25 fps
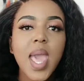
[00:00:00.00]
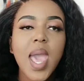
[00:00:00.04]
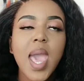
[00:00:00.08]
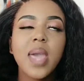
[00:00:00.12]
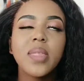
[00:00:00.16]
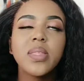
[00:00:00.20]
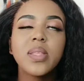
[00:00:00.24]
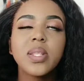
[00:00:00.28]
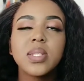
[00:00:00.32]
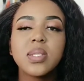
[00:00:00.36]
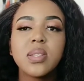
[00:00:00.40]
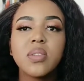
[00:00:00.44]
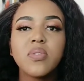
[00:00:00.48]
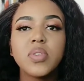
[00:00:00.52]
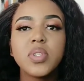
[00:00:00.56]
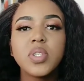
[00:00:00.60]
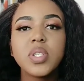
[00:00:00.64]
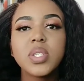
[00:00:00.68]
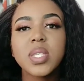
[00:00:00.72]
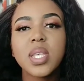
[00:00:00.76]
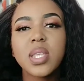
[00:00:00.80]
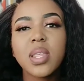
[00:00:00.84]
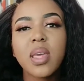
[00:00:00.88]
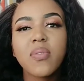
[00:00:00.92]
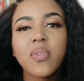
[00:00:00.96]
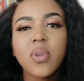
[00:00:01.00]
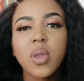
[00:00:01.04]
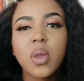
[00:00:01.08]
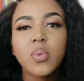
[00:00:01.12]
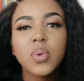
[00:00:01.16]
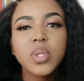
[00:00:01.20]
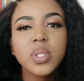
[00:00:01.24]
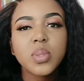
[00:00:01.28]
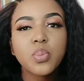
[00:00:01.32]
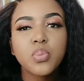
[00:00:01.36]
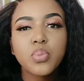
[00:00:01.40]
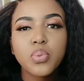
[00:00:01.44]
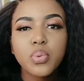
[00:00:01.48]
and the delivery to South Africa
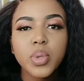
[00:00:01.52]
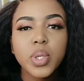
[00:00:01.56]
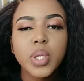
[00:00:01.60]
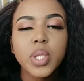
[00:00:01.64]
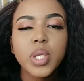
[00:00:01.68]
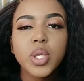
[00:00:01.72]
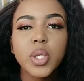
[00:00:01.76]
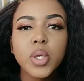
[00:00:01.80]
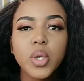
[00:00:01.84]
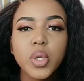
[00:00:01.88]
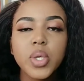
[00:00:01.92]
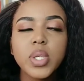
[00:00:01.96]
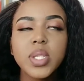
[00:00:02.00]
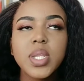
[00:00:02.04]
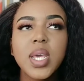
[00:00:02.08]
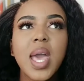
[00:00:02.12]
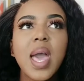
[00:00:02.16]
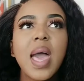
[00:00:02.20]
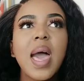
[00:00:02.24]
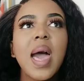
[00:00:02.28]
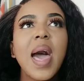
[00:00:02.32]
was pretty good.